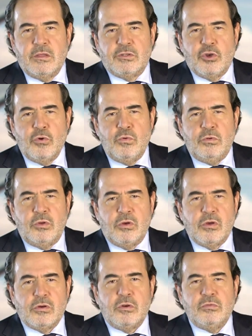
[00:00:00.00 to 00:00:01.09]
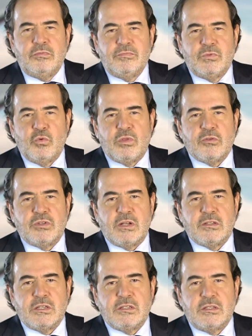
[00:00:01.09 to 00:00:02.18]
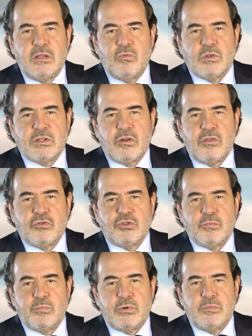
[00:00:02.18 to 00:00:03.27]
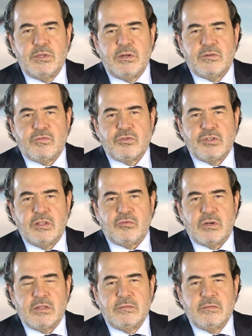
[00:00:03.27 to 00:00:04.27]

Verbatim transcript: So, to conclude, 2016 was another superb year for Cintra.